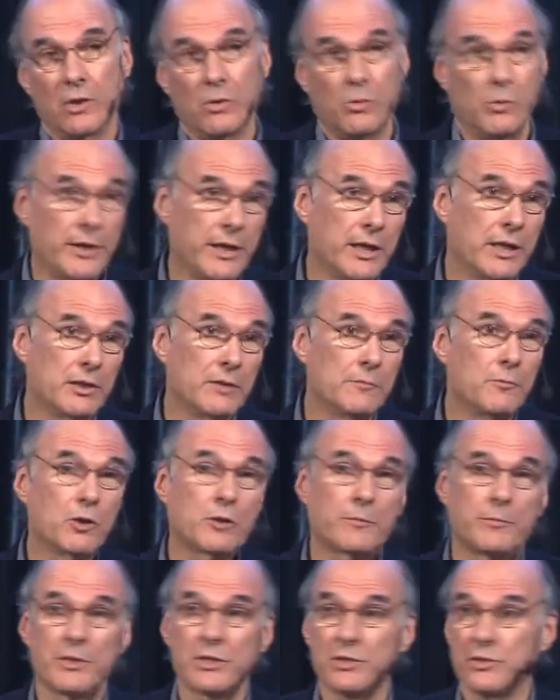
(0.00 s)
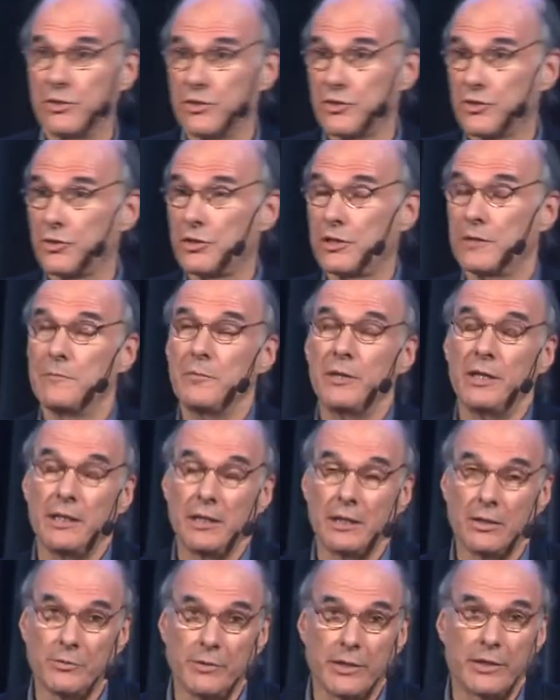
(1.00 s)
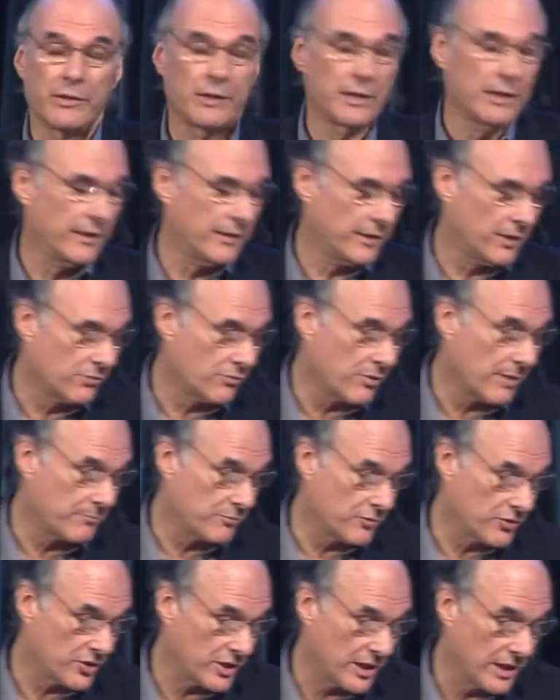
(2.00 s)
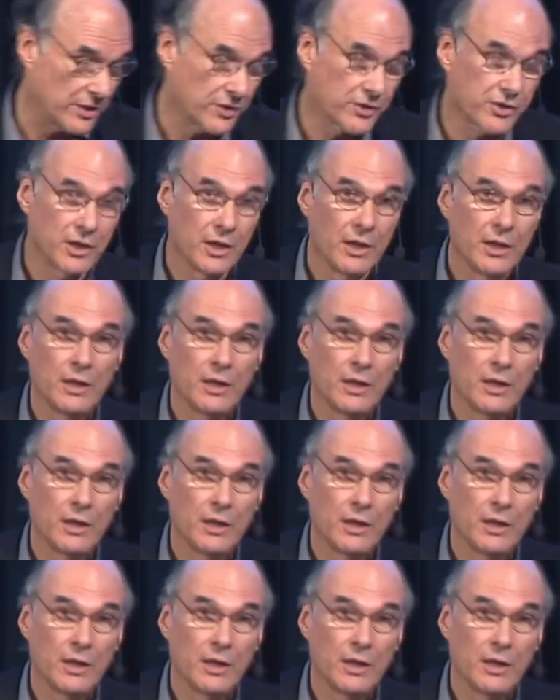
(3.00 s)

we in the book business are competing with, and I think represents